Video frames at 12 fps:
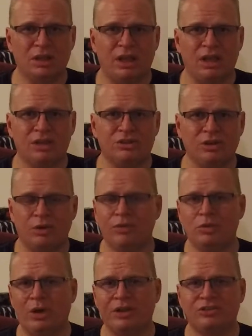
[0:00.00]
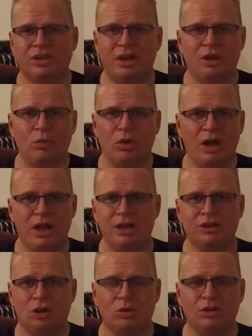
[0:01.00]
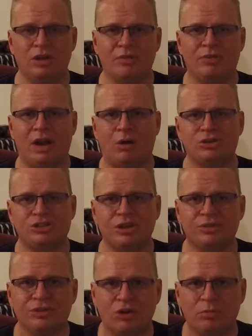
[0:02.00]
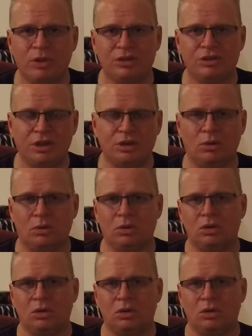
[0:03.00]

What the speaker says: and some of you may say, well, hey, an 11-hour shift's no big deal.